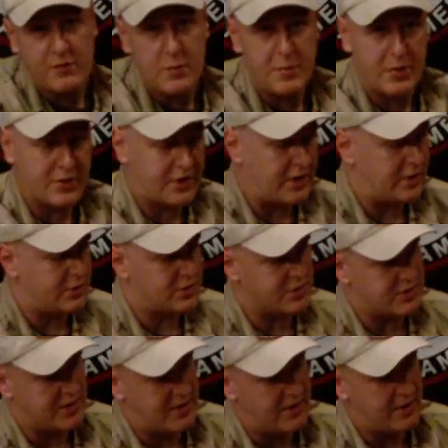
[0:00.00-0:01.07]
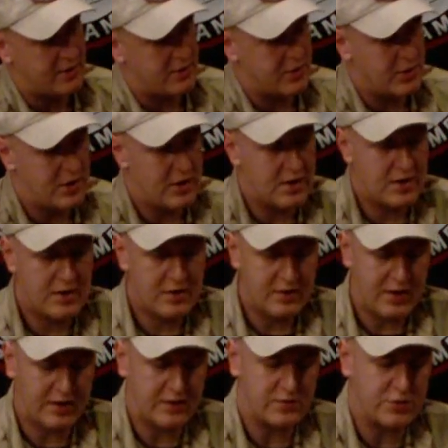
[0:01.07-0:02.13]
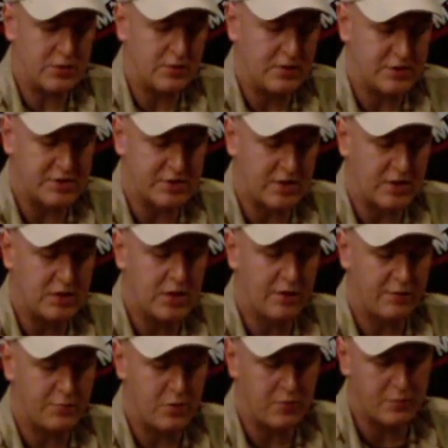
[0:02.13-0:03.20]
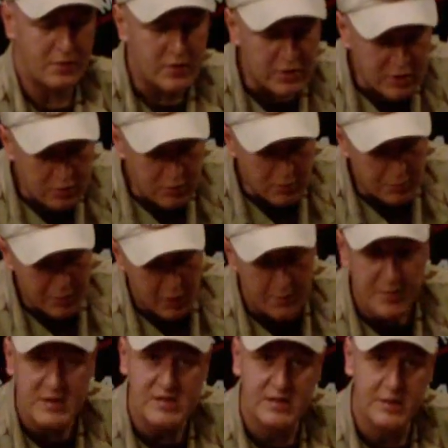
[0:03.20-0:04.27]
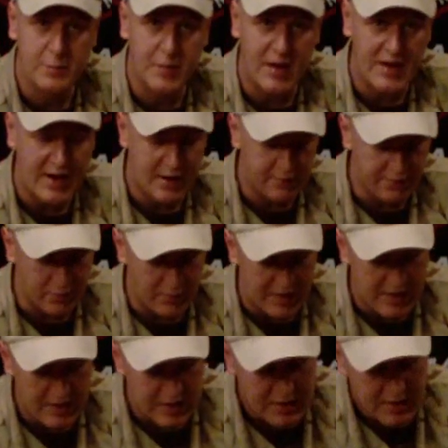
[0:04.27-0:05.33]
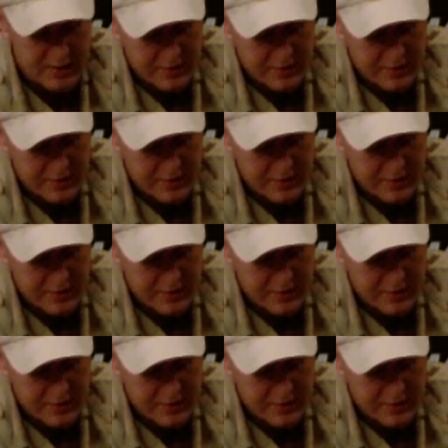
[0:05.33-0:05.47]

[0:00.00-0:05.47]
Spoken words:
of the body just here. That gives you just enough movement that you can pop this little plate out of the way.